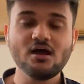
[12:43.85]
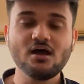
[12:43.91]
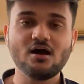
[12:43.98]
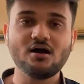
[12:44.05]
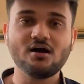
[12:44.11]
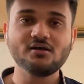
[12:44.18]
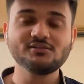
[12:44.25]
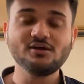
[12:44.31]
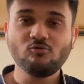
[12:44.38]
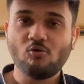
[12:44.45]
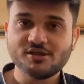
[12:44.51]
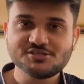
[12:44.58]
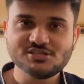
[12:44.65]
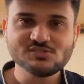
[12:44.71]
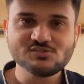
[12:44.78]
the
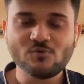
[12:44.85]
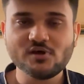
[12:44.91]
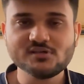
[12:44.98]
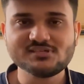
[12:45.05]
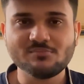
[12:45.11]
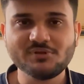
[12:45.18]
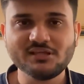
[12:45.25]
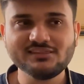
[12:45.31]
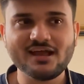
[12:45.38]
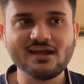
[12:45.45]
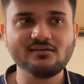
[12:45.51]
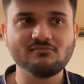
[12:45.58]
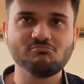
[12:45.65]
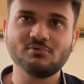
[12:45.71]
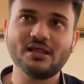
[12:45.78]
questions were something
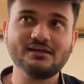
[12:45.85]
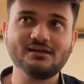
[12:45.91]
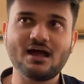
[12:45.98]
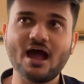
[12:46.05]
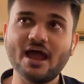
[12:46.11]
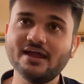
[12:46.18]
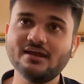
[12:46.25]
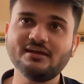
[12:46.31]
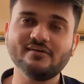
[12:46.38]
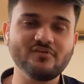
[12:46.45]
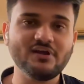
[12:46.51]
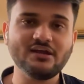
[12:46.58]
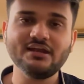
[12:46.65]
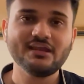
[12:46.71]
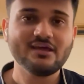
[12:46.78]
that, like, I
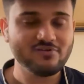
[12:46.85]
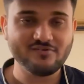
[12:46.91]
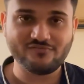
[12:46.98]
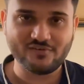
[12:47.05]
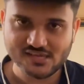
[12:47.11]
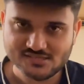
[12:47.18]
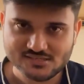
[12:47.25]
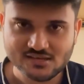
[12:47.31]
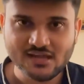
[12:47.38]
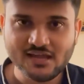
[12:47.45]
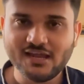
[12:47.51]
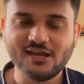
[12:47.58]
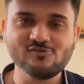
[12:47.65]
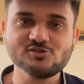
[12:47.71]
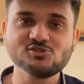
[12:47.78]
definitely never faced.
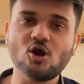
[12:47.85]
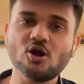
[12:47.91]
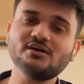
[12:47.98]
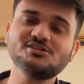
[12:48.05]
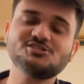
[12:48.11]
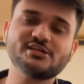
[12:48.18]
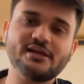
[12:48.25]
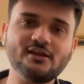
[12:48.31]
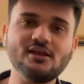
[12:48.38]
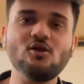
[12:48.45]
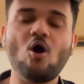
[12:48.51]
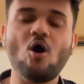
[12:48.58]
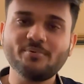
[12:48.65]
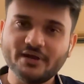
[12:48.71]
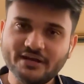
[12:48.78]
It was not a general
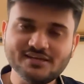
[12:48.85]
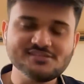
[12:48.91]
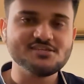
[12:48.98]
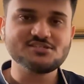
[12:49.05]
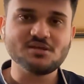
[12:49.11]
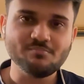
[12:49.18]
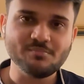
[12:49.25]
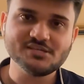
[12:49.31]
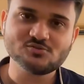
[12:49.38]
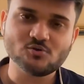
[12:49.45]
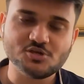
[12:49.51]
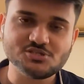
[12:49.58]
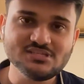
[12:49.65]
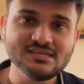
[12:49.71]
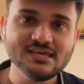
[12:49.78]
operating system based
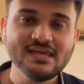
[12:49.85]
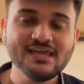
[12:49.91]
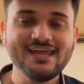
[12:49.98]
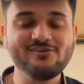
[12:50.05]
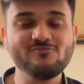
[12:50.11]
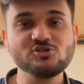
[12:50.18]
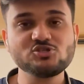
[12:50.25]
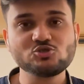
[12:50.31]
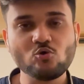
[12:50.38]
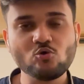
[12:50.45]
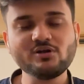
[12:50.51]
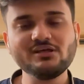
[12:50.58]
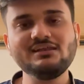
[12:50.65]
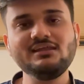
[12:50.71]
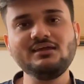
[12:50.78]
question. It was
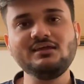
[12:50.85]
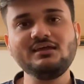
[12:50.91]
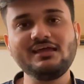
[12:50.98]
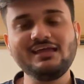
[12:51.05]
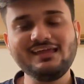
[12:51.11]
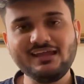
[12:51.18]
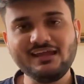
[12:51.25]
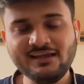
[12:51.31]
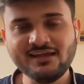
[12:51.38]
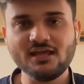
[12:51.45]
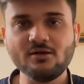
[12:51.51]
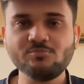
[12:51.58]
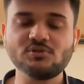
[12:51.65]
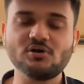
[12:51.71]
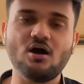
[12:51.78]
totally in
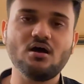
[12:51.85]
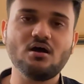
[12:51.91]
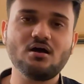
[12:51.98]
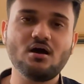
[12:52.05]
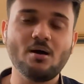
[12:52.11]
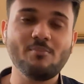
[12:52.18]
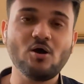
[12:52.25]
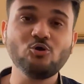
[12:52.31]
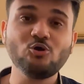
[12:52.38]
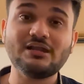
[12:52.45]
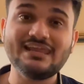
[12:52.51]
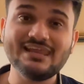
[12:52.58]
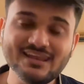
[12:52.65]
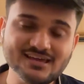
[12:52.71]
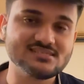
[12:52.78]
depth about
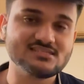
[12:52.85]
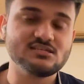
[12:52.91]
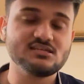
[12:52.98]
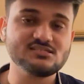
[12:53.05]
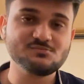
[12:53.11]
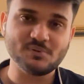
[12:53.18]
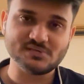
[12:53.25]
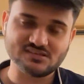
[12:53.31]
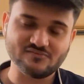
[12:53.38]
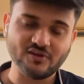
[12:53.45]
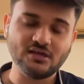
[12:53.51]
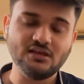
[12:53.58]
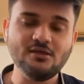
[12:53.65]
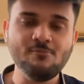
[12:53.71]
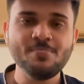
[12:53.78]
Linux
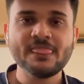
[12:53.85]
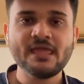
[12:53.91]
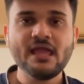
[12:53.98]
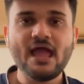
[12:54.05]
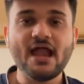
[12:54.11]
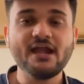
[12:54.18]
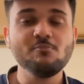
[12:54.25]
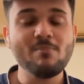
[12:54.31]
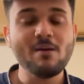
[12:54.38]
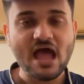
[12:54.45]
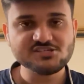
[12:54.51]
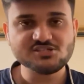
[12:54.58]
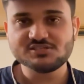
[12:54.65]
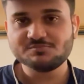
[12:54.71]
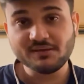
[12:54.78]
specifically and
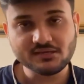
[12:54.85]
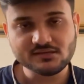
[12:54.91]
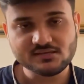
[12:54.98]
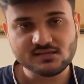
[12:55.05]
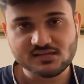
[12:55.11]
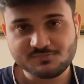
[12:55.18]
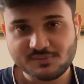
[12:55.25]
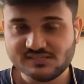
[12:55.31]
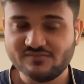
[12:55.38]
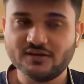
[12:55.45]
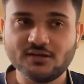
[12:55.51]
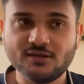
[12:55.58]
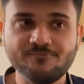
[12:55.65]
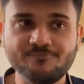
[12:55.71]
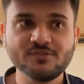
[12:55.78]
bash
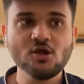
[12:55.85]
specifically.